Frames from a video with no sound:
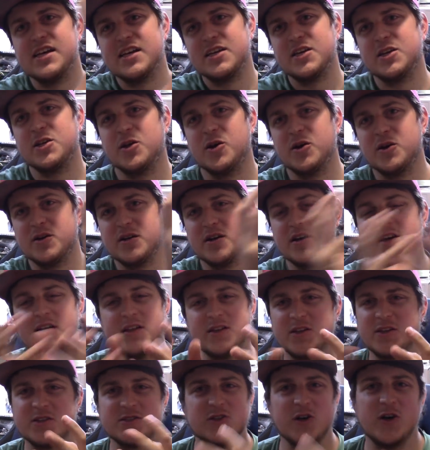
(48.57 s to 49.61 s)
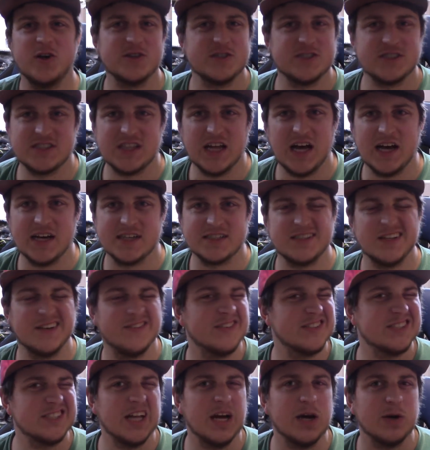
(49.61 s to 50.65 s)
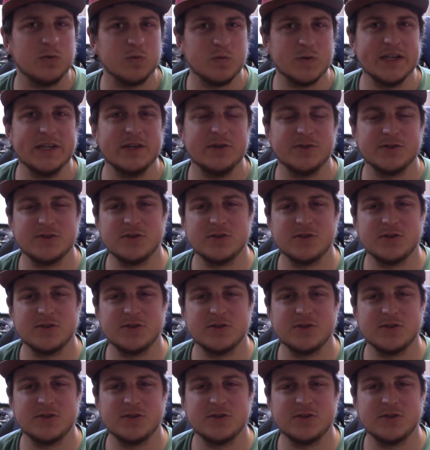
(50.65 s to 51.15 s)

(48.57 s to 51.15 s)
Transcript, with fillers: you know, it's all stock stuff, it's not real.